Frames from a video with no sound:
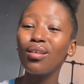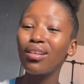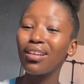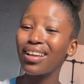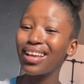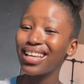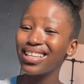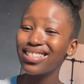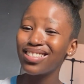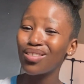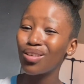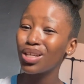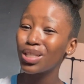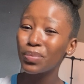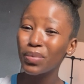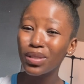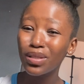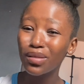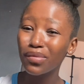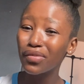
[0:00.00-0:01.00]
Guys,
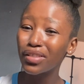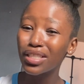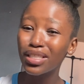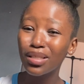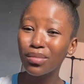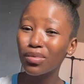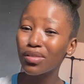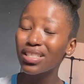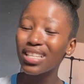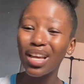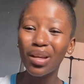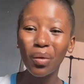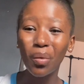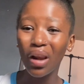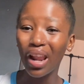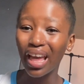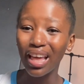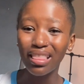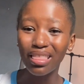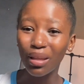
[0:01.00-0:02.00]
hospital vegetables, I don't
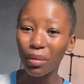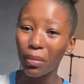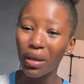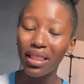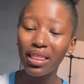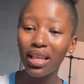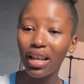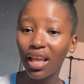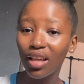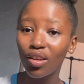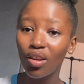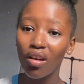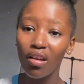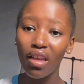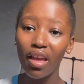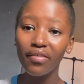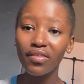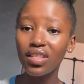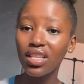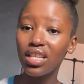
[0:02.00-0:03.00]
like them. And they're like, no, you
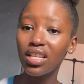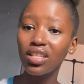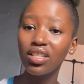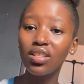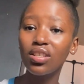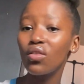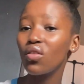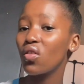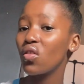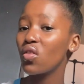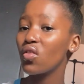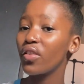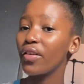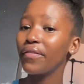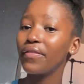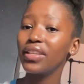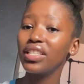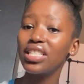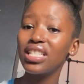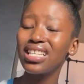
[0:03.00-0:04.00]
have to eat your
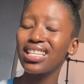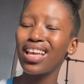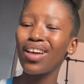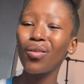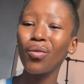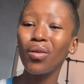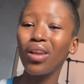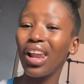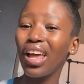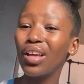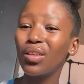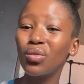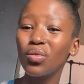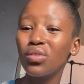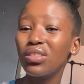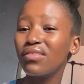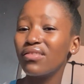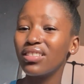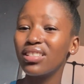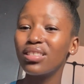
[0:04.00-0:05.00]
veggies. I don't like
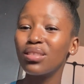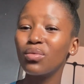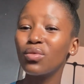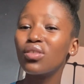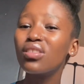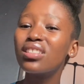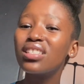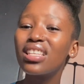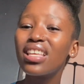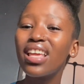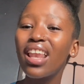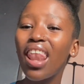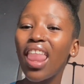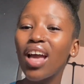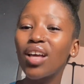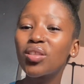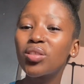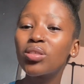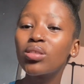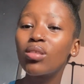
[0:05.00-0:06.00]
those vegetables because they
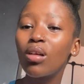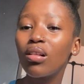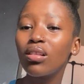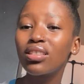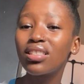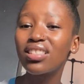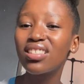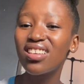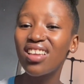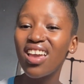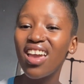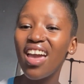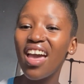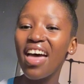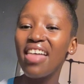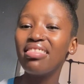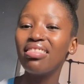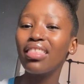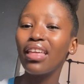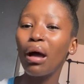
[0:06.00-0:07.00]
lack salt
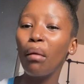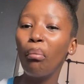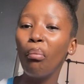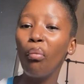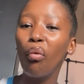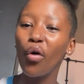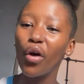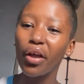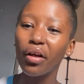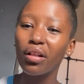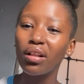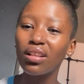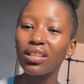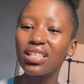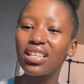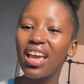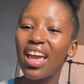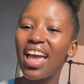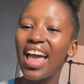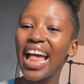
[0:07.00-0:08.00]
and they're boiled
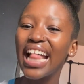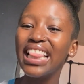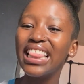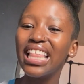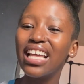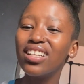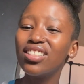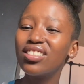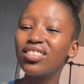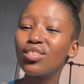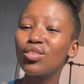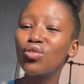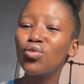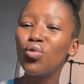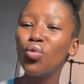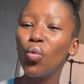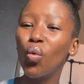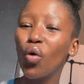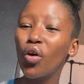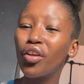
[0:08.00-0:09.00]
and they're just too
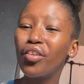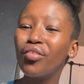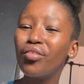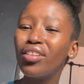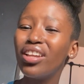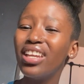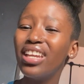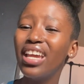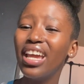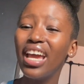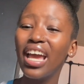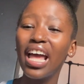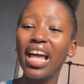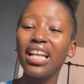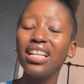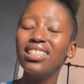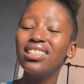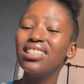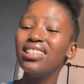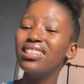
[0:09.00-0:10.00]
watery
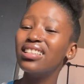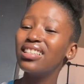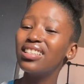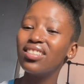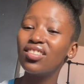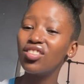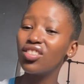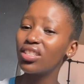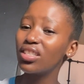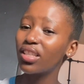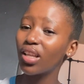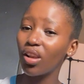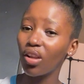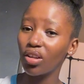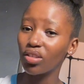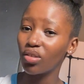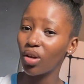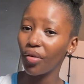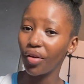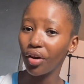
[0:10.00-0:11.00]
and there's just a
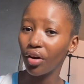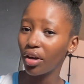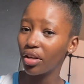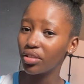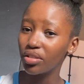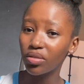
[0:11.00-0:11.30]
lot going on.